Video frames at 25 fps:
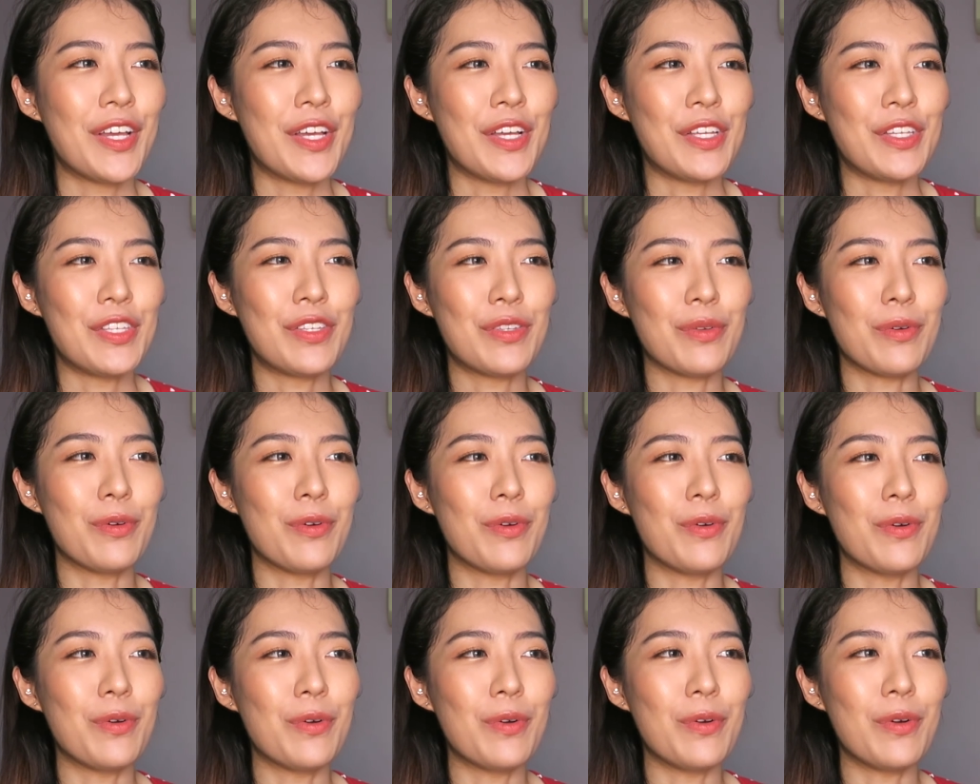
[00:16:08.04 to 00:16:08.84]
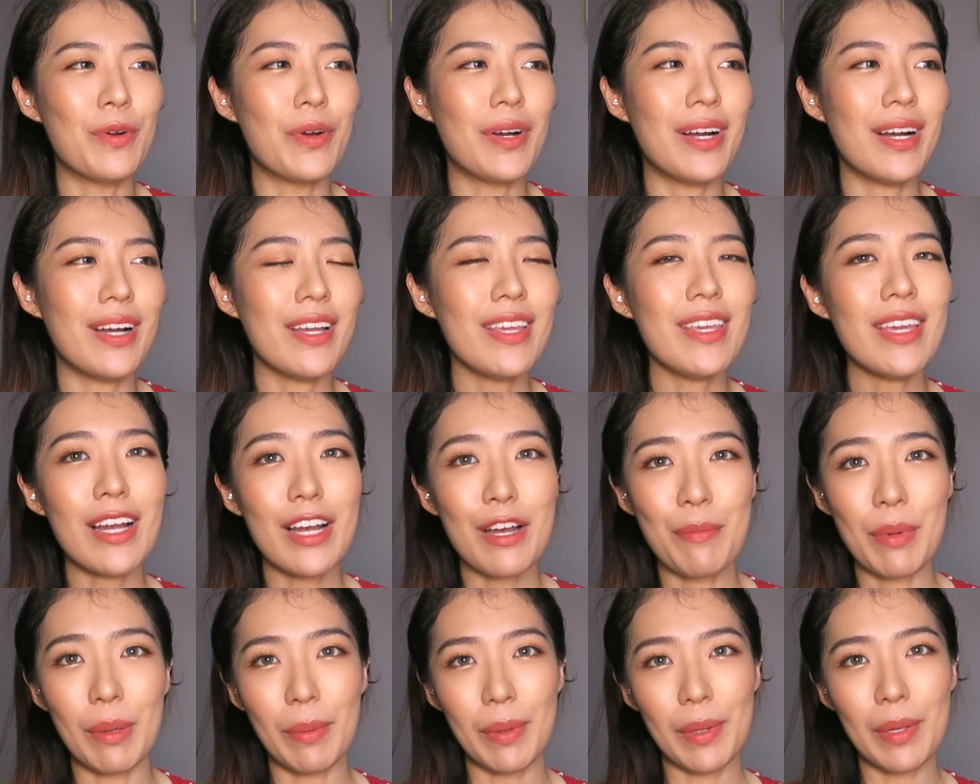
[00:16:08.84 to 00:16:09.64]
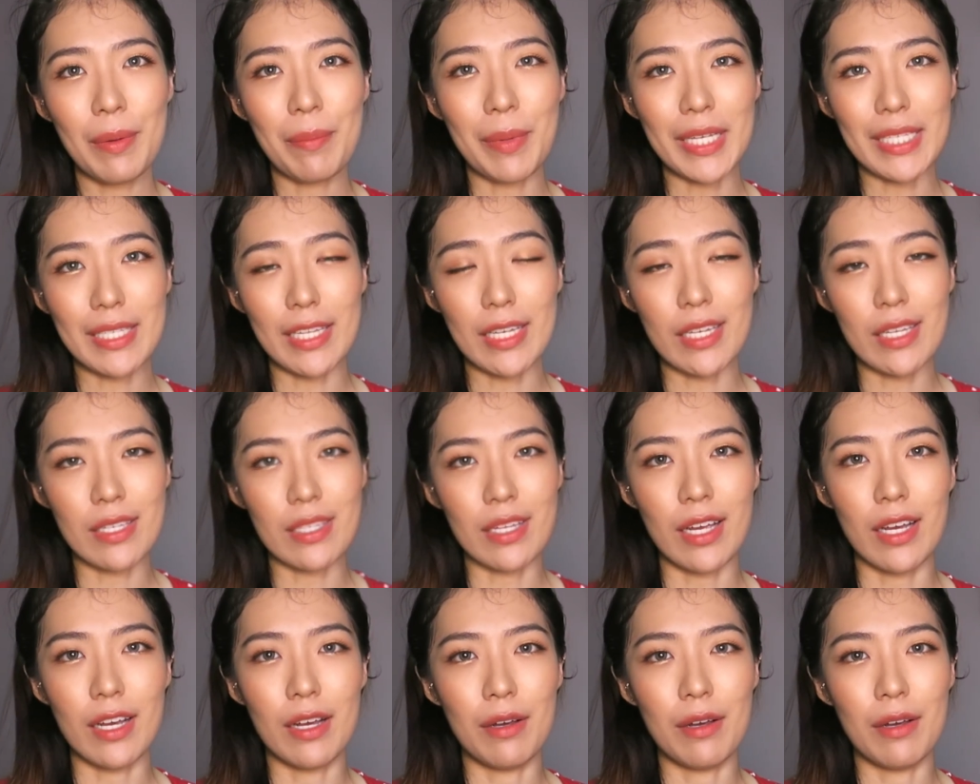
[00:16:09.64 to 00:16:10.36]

so yeah, maybe my skin is